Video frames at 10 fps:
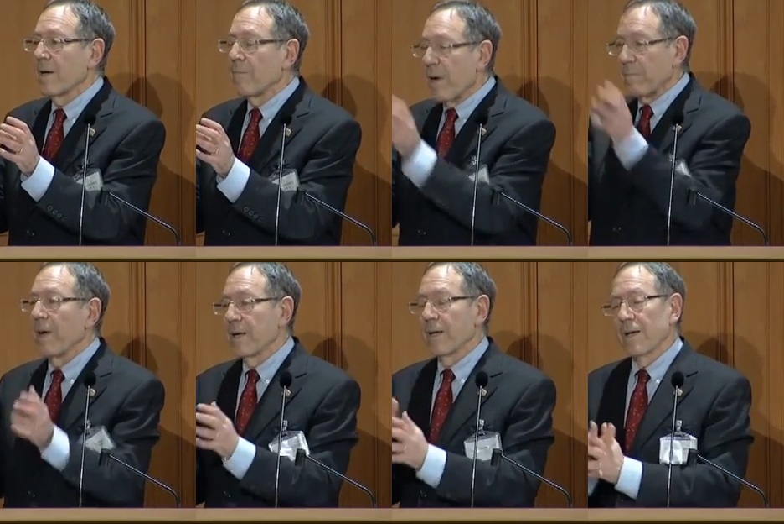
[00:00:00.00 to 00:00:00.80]
among
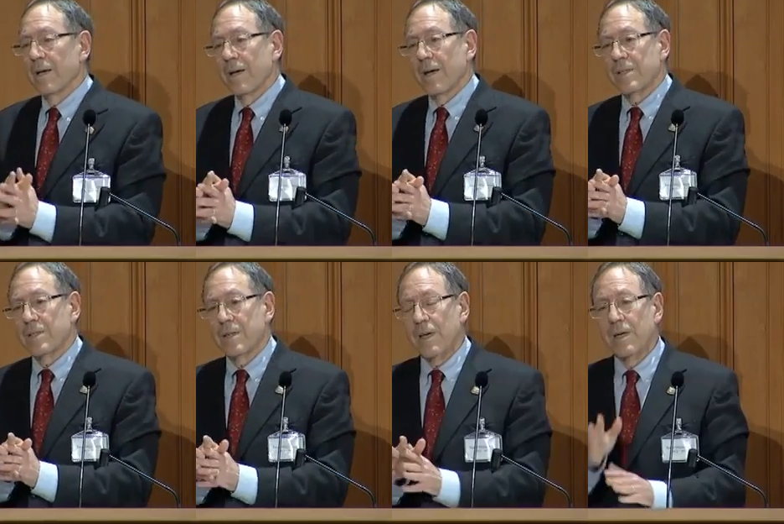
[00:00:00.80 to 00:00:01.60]
many, as I
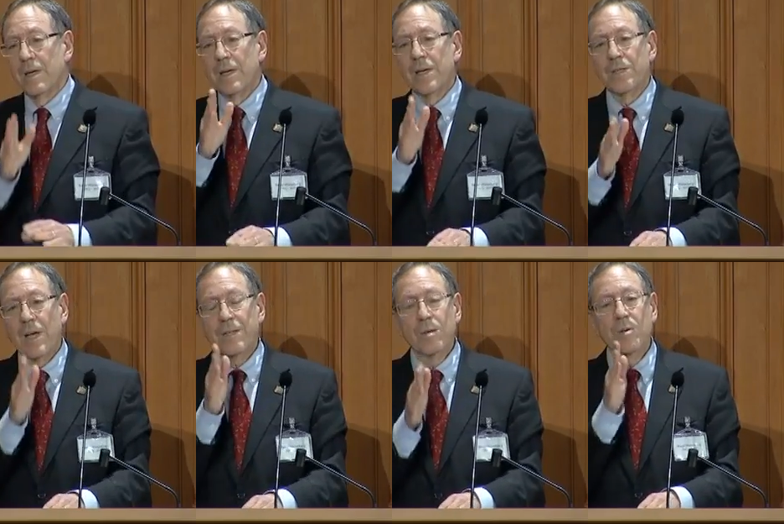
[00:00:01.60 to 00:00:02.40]
said, is
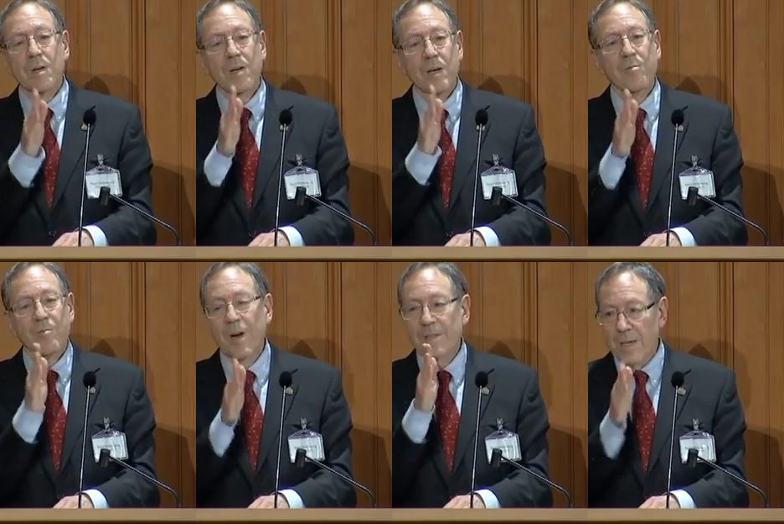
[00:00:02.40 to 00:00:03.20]
that you can
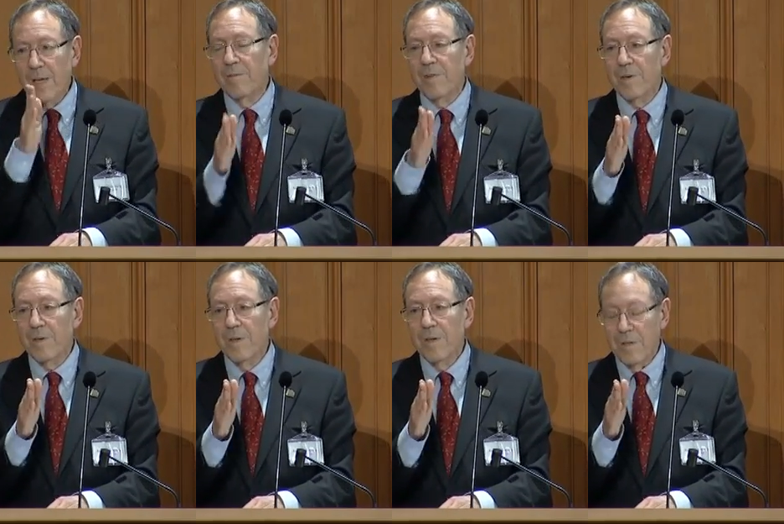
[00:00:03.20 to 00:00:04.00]
confront evil
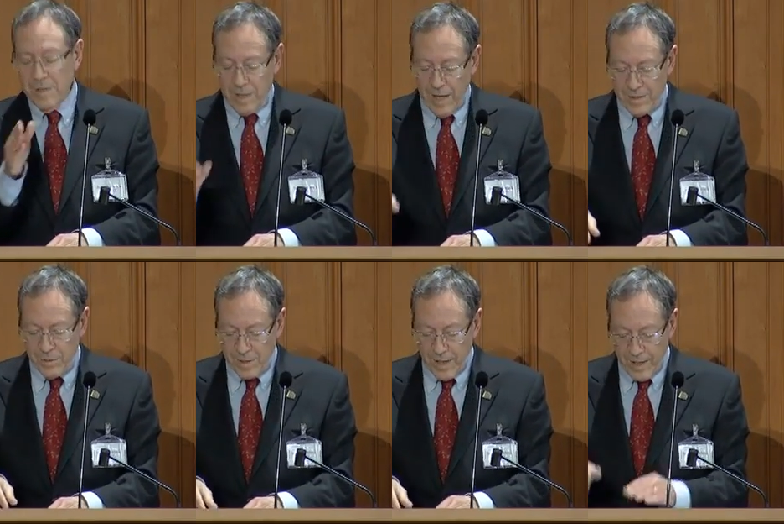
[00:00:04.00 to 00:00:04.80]
and
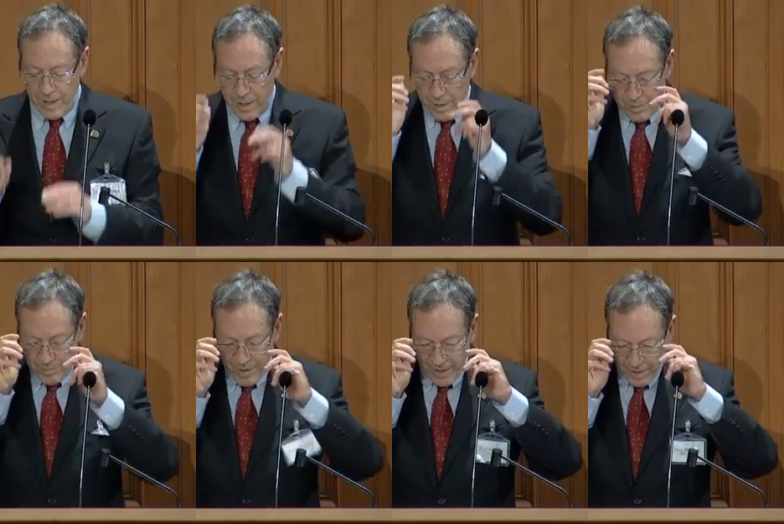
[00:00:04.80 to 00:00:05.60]
you can
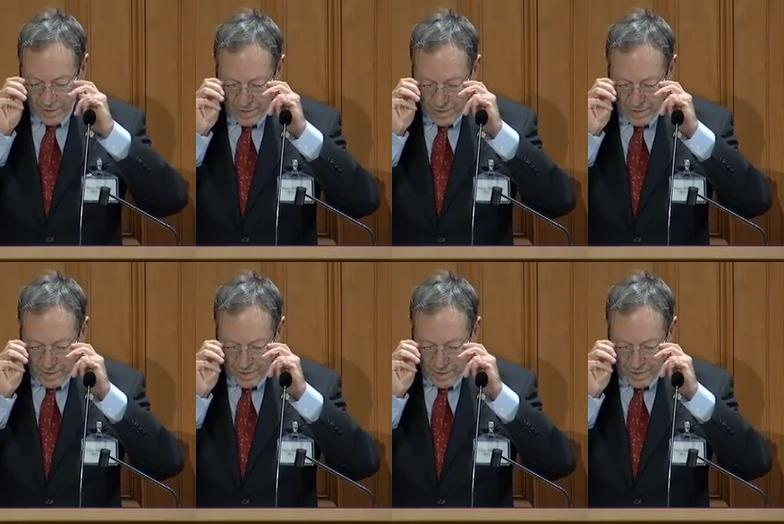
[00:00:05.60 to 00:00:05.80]
prevail.